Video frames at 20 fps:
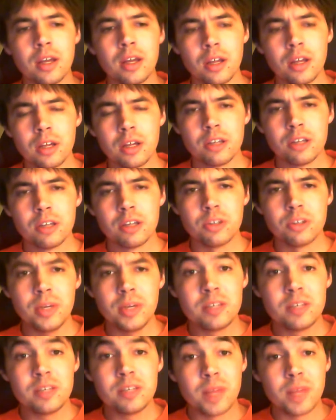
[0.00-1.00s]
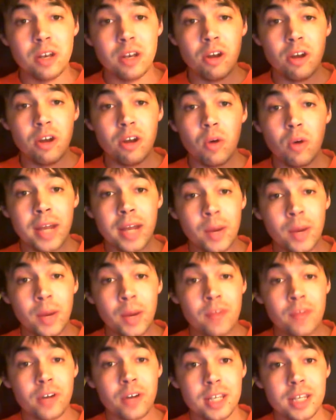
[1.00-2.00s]
So he has met no one.
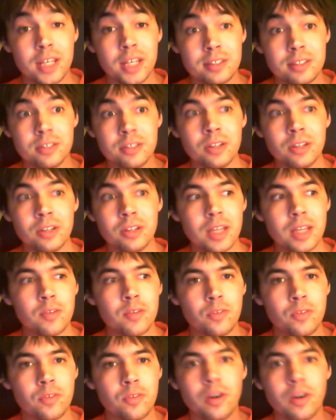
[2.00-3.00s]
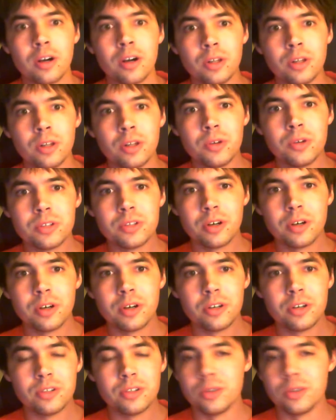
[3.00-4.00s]
However, he still lived far closer
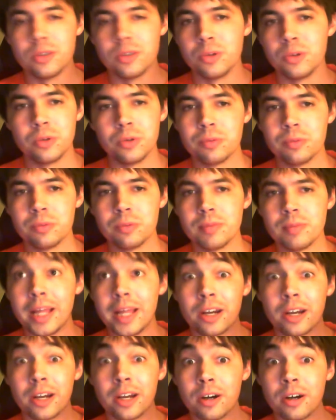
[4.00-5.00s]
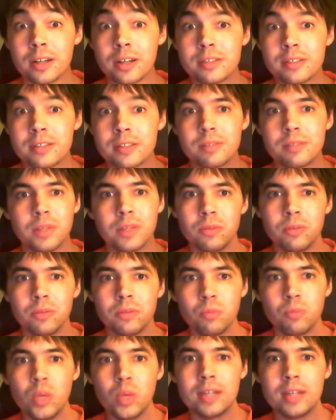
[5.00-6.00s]
to Lycurgus than
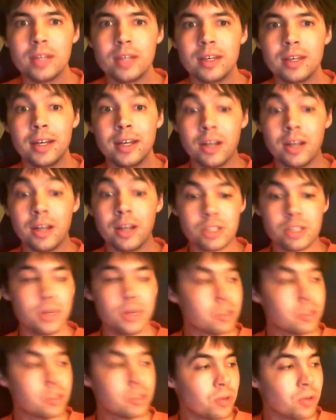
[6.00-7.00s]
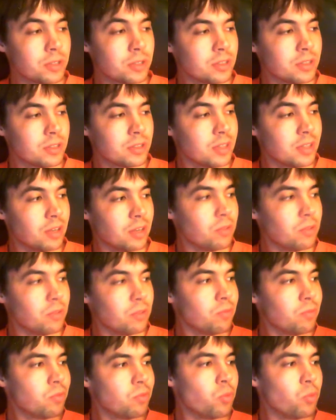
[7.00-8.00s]
we did, and he also has sources that
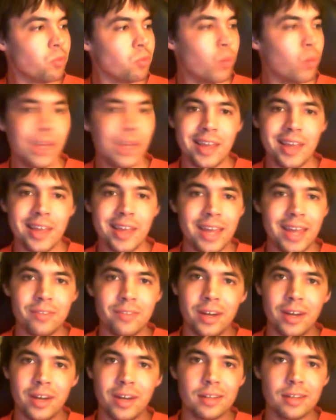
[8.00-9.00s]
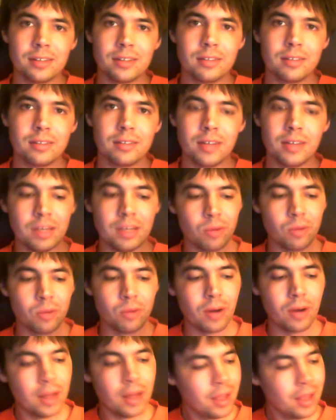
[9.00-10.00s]
we can't find anymore.
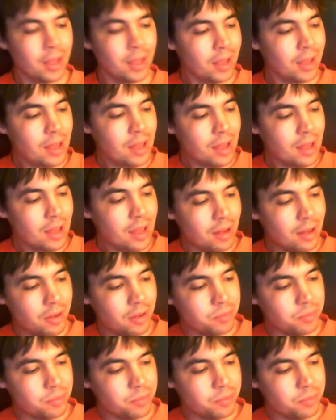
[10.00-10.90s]
And